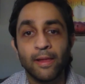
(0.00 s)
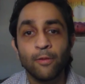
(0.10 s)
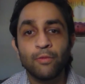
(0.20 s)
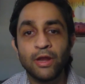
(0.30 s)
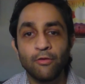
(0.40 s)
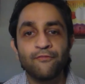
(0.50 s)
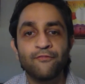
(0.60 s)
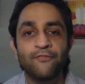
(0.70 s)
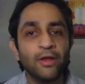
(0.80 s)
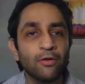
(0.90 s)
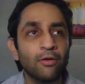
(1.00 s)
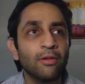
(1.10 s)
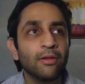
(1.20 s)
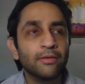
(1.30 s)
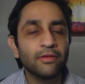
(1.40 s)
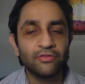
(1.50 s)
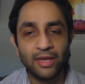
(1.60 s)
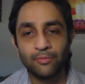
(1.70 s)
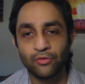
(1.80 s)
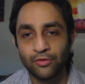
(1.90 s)
we don't feel the
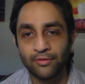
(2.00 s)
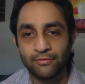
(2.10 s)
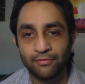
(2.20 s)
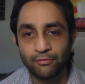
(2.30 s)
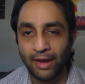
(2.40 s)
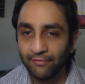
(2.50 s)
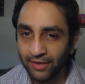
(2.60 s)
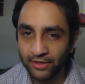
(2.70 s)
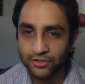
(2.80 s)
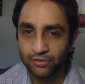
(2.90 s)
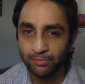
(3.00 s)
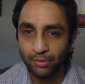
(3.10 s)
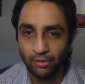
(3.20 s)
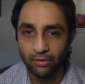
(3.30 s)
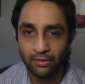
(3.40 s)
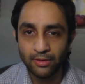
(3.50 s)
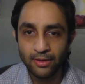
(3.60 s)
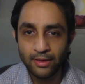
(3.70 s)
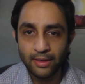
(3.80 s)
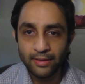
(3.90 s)
same sort of gravitational pull
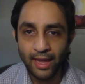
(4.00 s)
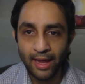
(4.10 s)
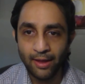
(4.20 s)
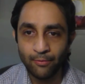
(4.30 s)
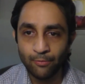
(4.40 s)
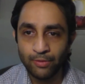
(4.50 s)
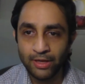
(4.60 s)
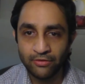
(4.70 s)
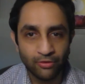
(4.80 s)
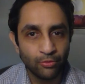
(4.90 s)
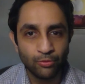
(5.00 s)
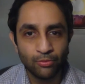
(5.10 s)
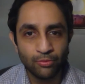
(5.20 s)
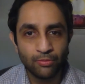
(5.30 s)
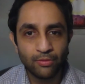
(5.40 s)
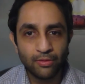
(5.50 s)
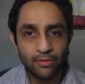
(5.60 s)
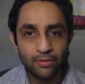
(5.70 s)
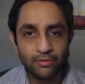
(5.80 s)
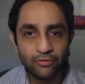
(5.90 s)
that we do
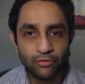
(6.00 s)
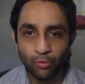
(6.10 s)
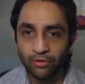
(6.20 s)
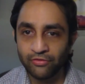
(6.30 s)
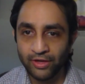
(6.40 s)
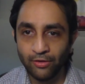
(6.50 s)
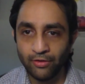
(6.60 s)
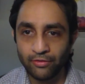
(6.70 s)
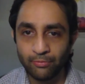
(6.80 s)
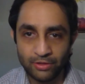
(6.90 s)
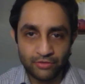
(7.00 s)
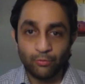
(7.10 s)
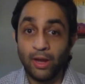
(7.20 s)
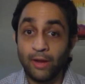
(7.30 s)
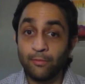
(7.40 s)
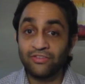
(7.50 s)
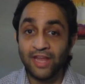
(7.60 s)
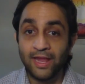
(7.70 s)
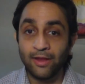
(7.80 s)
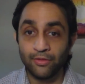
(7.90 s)
towards the Earth, which is why we
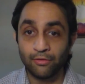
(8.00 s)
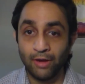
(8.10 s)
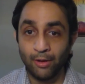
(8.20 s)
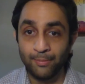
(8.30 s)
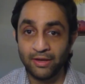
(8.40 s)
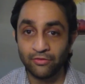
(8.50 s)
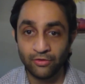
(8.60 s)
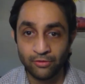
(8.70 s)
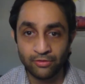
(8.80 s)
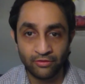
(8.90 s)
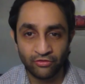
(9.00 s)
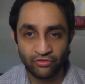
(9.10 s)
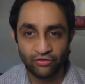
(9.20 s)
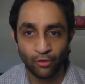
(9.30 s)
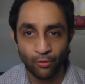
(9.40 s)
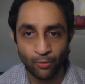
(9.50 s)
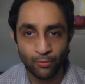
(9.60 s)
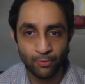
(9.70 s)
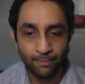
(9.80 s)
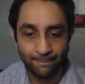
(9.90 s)
stay on the ground, because Earth is
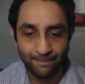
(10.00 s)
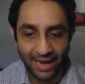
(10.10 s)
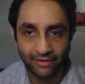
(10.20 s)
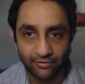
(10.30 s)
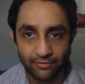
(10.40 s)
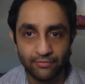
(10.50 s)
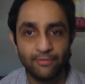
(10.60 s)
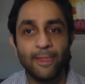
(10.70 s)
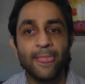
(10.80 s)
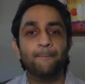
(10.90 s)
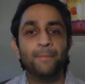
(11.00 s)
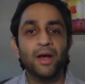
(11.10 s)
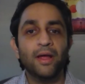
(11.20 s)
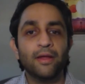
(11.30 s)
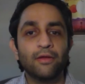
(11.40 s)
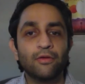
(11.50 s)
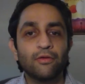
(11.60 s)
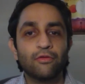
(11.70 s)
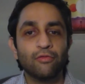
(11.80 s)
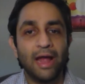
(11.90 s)
so massive. But
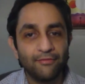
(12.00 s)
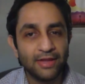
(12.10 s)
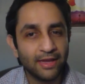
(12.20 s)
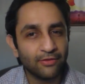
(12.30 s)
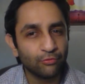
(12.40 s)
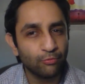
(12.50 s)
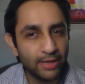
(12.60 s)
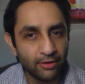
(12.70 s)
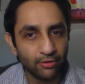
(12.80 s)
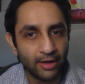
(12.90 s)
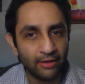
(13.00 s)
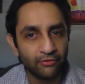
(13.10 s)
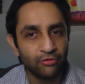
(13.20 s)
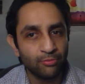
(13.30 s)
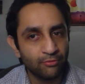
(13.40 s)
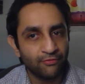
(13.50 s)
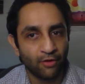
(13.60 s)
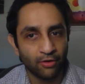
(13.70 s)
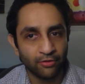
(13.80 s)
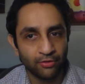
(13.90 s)
gravity gets weaker as you move
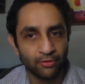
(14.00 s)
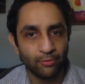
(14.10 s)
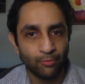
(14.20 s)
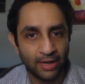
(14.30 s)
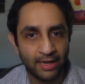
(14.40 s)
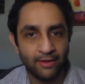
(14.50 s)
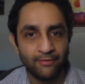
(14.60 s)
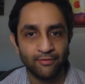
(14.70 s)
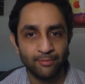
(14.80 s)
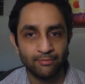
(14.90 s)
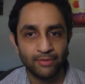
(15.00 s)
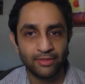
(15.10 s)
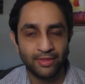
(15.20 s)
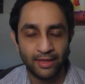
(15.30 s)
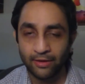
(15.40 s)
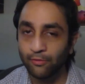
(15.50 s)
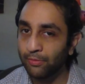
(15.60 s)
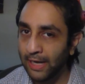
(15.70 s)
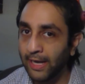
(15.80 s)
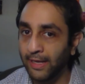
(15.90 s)
farther away from the thing
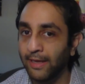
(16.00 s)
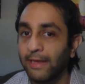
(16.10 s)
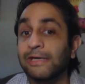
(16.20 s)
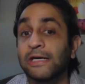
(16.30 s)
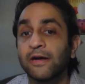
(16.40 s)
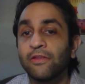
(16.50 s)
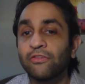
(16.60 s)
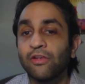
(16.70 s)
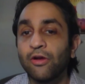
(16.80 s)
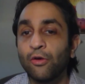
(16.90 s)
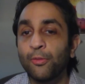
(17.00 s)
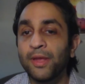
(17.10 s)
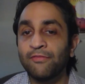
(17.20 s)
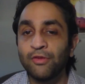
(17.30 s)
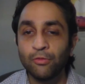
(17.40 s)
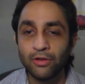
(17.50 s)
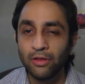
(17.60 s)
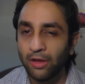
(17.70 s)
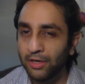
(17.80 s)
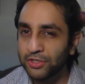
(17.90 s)
creating it. So if you were to
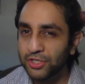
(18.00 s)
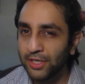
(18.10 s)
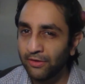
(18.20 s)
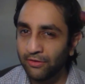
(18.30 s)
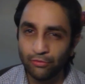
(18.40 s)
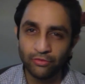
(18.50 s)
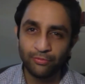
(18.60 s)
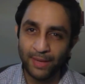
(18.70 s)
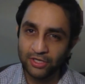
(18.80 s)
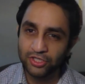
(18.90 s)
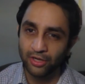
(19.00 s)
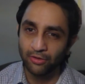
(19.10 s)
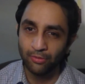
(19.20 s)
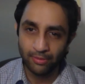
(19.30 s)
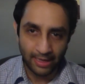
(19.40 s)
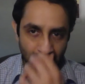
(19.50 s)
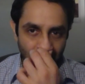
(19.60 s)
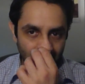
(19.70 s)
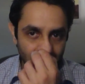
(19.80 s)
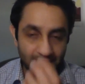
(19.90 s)
launch into a space shuttle
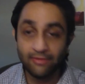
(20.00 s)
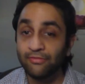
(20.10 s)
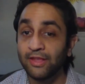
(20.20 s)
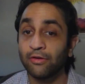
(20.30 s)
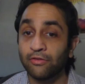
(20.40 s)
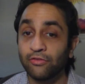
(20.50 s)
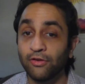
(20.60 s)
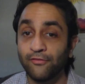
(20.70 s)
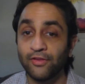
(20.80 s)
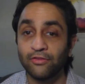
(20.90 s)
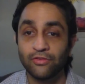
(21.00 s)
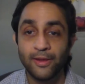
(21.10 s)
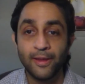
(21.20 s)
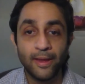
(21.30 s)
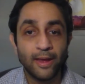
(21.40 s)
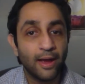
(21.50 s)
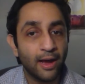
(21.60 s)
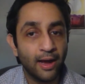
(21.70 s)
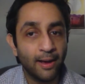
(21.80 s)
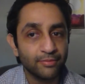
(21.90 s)
and leave the Earth's surface,
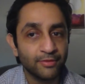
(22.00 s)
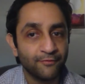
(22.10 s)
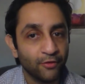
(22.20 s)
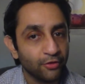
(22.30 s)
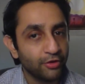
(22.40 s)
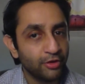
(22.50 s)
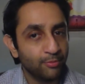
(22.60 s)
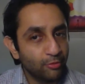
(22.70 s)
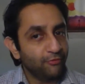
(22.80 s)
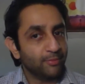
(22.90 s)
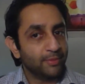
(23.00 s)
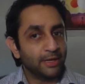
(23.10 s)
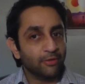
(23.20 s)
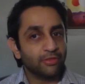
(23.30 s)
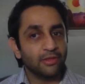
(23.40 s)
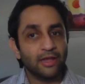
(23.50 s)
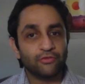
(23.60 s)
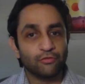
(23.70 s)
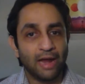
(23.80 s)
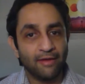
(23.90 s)
the further you move from the Earth, the
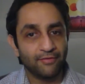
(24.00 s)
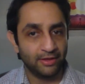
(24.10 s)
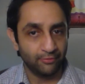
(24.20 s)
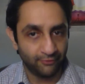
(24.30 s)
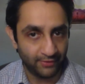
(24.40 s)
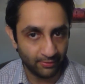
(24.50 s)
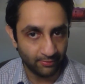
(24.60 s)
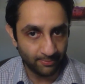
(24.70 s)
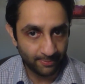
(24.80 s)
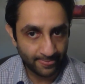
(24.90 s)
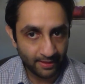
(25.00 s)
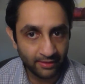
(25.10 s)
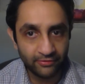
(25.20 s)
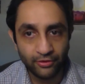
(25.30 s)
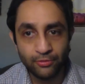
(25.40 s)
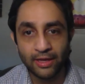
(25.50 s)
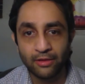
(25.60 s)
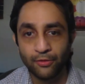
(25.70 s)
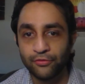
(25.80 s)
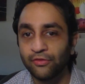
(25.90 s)
less gravity you'd feel until you get
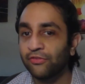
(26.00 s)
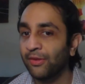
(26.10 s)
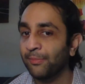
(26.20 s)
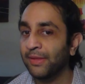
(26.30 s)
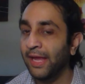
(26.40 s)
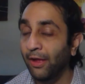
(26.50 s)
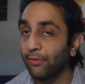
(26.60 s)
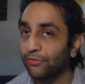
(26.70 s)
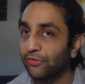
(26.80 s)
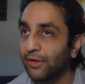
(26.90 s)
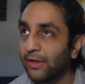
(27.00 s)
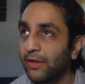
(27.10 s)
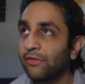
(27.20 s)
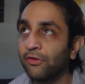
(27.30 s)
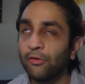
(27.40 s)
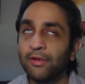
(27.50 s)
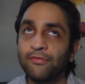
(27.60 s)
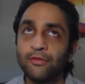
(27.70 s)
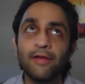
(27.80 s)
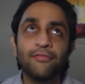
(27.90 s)
closer to something else. So if
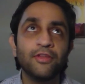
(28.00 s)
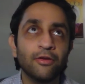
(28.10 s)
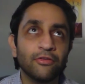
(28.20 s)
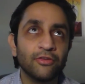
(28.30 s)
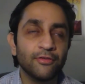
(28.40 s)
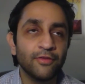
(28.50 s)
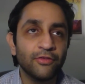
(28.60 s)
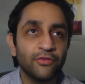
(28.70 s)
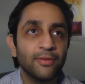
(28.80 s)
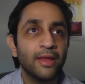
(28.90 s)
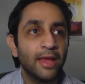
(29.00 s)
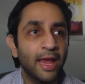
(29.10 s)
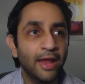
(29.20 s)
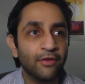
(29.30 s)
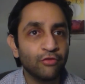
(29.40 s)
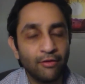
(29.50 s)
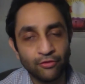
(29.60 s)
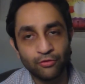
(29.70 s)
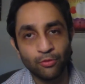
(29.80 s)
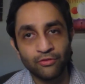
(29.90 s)
you left the Earth's surface and
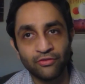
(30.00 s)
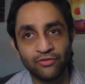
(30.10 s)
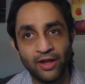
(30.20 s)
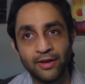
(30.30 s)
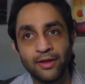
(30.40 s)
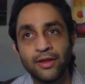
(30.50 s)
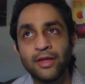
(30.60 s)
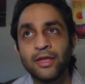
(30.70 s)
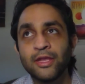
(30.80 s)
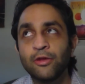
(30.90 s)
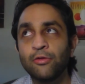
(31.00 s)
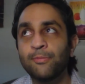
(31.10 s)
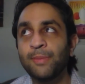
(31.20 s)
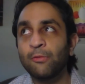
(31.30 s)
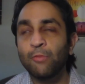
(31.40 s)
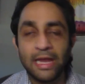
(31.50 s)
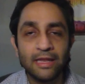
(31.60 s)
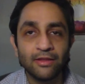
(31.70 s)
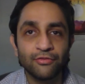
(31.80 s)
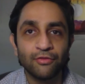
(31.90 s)
traveled towards the sun, you'd be
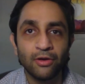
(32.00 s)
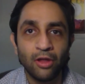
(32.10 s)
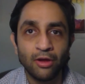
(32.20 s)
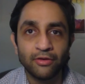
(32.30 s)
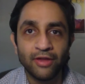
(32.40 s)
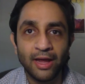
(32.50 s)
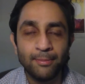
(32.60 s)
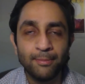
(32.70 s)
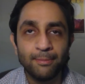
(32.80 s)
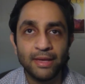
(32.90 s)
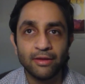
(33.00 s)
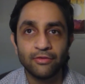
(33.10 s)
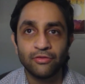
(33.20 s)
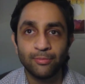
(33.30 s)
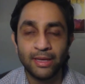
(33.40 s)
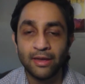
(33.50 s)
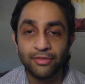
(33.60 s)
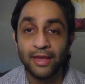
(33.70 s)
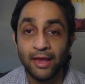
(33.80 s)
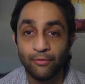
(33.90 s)
weightless for a long time because there'd be
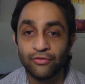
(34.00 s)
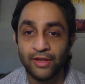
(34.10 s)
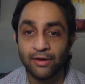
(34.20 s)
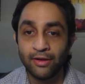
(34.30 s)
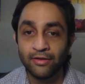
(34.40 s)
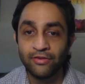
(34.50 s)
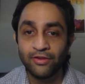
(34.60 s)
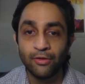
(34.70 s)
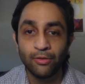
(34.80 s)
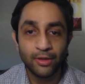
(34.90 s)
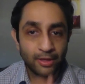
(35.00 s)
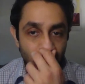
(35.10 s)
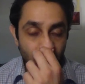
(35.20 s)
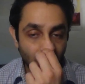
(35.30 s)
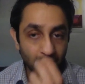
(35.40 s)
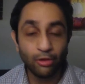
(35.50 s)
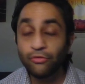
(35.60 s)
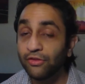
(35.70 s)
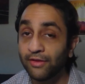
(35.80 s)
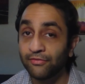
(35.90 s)
nothing else there until you got
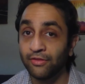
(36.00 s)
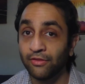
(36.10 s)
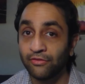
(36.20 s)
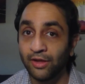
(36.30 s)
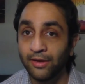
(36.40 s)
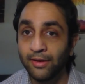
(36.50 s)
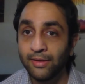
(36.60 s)
close enough to the sun